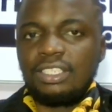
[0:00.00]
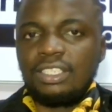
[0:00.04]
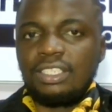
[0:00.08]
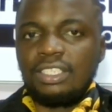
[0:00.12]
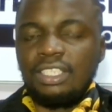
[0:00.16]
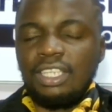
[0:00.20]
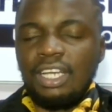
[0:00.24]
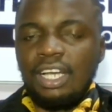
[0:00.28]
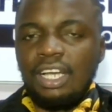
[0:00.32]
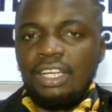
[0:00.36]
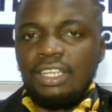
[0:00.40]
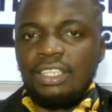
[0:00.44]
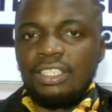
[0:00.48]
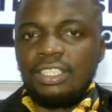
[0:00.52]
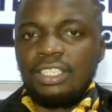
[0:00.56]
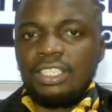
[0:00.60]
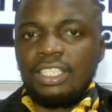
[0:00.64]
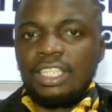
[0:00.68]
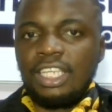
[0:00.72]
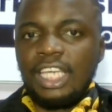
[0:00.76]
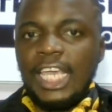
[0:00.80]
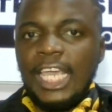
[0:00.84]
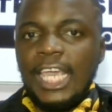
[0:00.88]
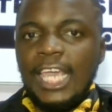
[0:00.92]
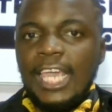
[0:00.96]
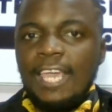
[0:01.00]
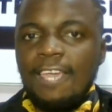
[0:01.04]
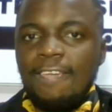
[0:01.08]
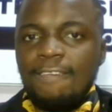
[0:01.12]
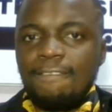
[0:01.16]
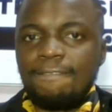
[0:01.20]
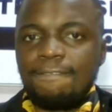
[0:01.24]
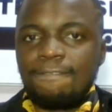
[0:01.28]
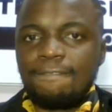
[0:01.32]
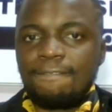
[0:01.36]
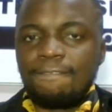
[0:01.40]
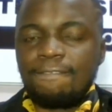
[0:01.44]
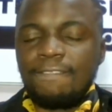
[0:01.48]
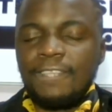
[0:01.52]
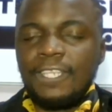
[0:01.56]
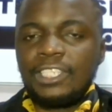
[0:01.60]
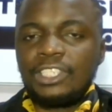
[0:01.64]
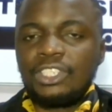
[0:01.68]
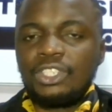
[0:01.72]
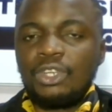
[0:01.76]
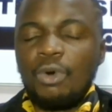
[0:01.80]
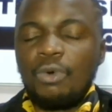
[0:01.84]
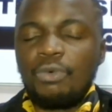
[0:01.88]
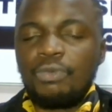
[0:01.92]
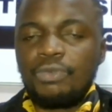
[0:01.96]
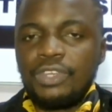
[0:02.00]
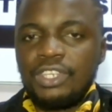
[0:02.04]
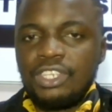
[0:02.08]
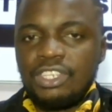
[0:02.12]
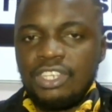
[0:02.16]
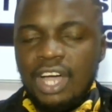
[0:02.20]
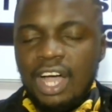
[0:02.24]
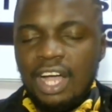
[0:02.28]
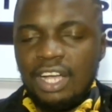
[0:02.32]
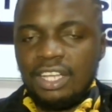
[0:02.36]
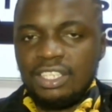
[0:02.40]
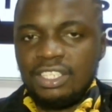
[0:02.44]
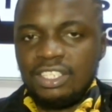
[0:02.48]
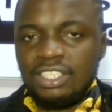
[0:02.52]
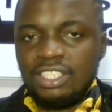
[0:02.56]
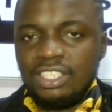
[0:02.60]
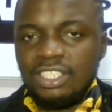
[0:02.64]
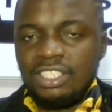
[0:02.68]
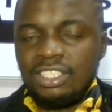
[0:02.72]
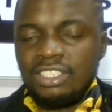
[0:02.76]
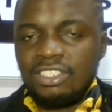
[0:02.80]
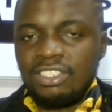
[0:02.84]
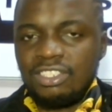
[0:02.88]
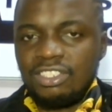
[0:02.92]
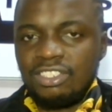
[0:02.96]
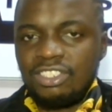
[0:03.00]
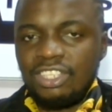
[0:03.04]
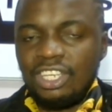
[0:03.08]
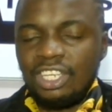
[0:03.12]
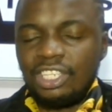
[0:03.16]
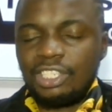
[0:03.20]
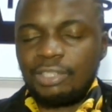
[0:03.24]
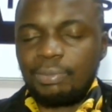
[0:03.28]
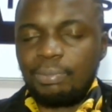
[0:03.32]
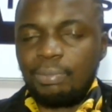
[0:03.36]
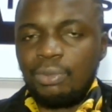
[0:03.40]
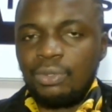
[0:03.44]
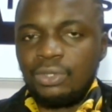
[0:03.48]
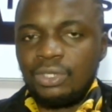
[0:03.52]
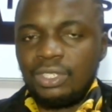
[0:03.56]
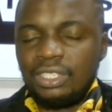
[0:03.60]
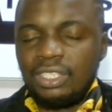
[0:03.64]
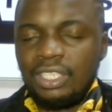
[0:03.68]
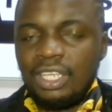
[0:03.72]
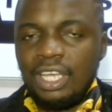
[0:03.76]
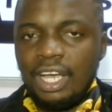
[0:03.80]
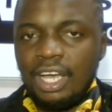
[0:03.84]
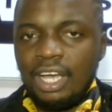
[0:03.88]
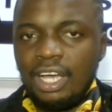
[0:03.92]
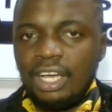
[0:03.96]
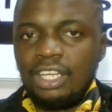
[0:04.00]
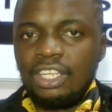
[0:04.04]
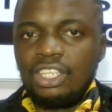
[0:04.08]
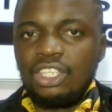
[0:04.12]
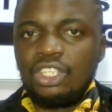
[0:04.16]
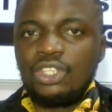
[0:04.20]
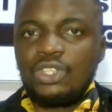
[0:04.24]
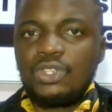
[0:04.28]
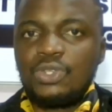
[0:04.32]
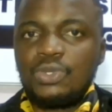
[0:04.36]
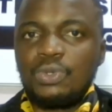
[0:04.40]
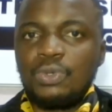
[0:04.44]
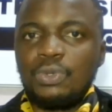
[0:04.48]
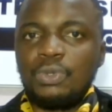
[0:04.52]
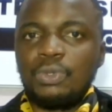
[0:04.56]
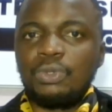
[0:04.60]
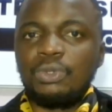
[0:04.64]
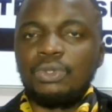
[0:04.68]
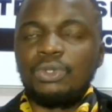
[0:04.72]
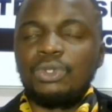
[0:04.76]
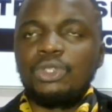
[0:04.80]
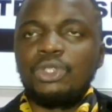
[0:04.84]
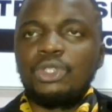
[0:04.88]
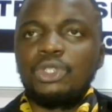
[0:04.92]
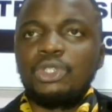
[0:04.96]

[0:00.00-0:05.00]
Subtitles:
Yeah, if the selfie tax is just put there to